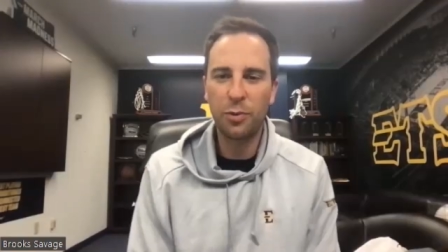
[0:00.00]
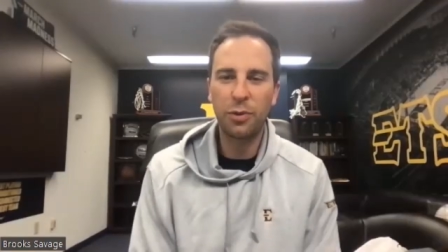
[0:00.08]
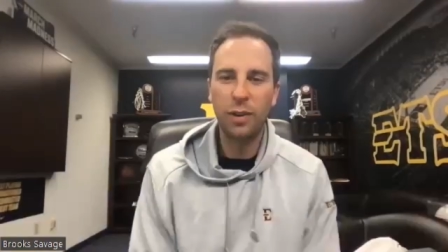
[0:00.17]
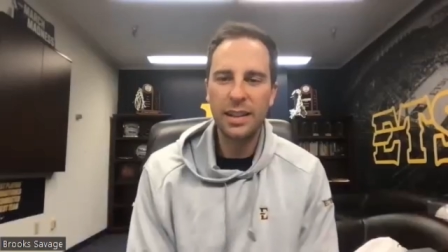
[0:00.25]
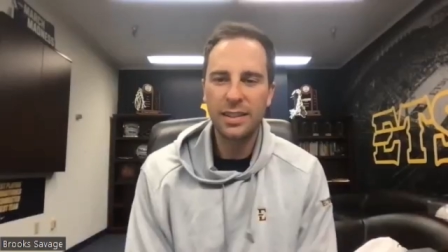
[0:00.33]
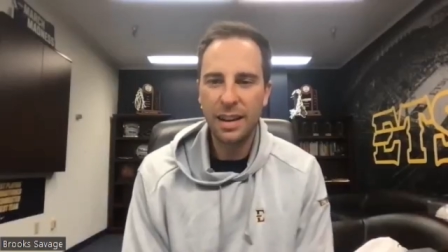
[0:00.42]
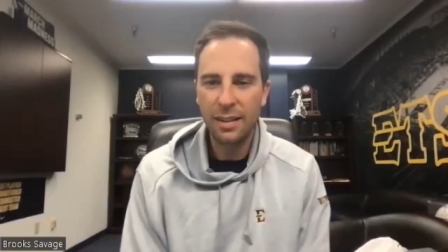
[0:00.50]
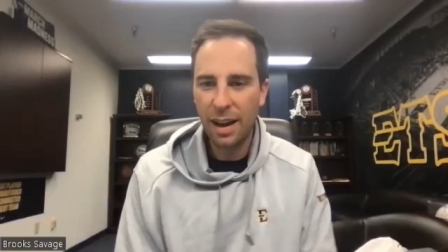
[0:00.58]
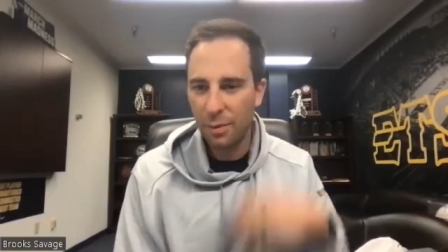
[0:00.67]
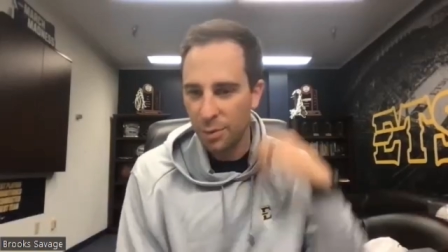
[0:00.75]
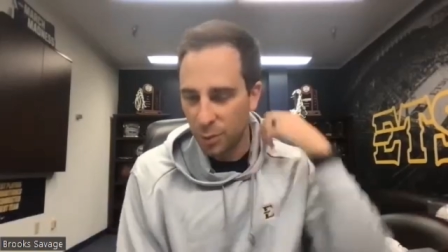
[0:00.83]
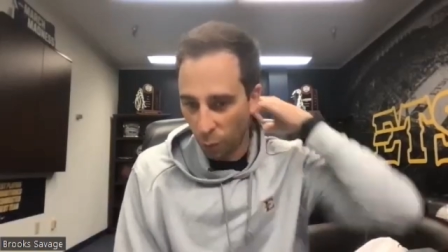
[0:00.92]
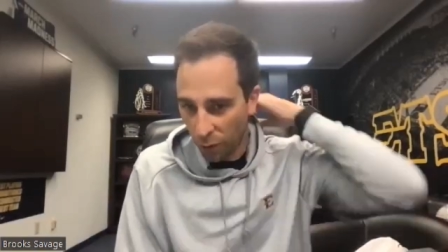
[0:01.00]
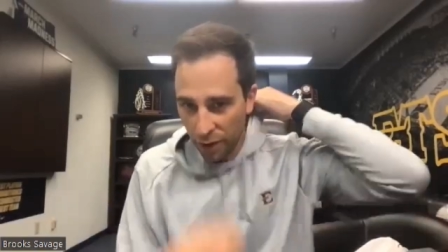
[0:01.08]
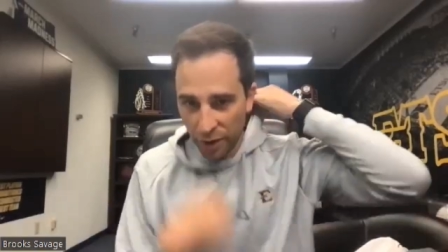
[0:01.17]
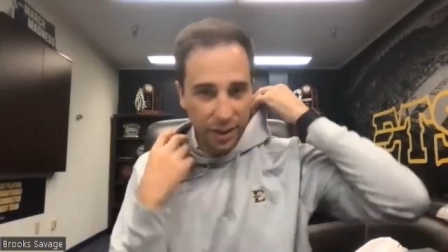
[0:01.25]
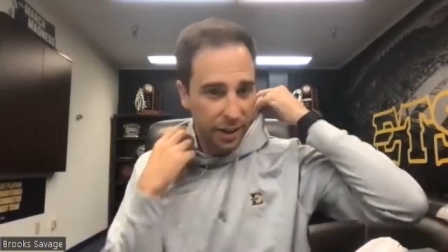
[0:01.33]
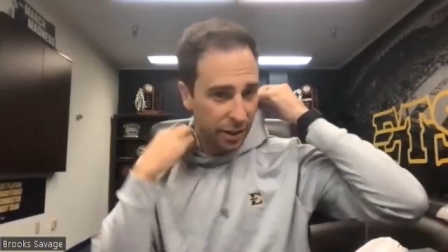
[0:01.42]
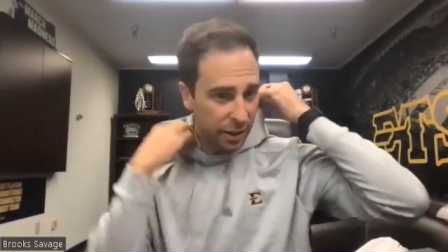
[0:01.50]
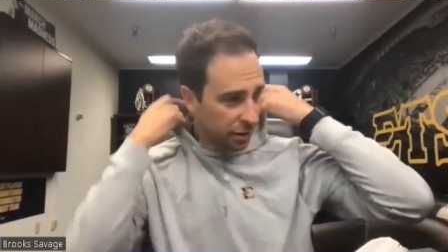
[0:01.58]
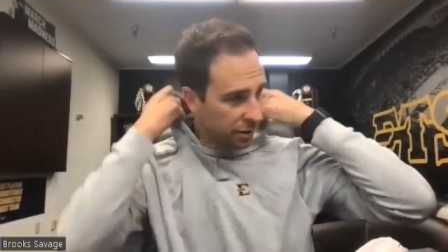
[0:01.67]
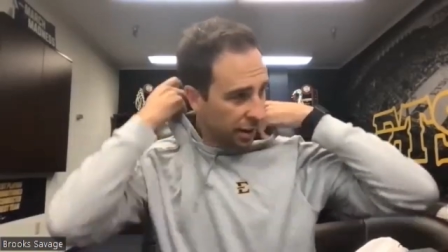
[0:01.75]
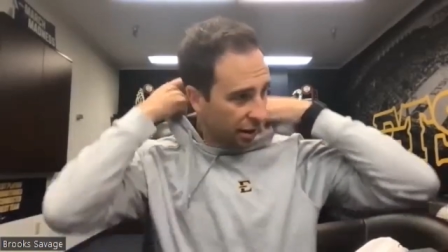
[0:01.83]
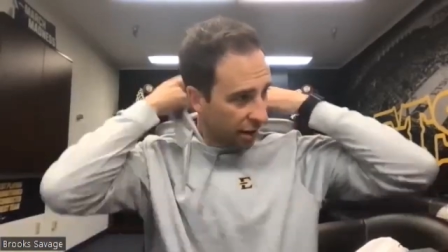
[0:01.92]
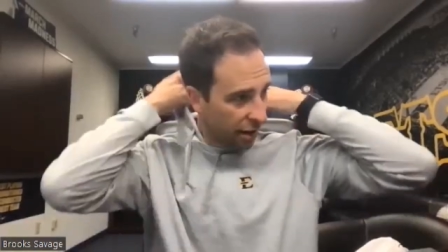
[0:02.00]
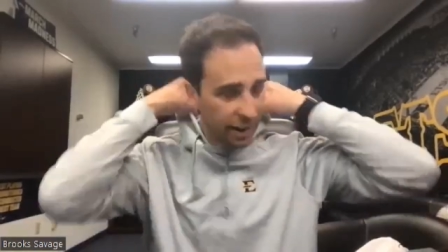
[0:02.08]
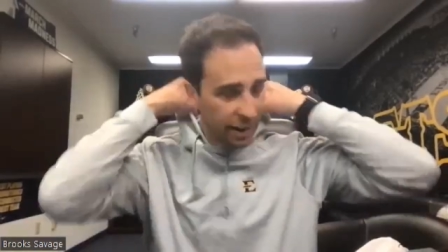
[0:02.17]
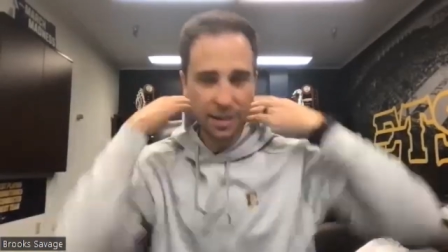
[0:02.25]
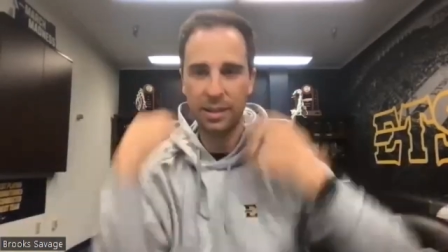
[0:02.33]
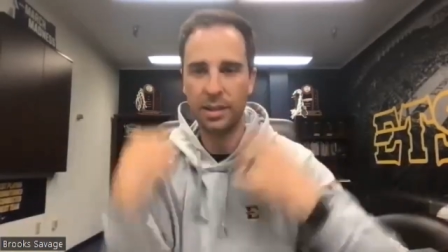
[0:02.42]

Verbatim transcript: Fred said that was Wonder Years. Is that right?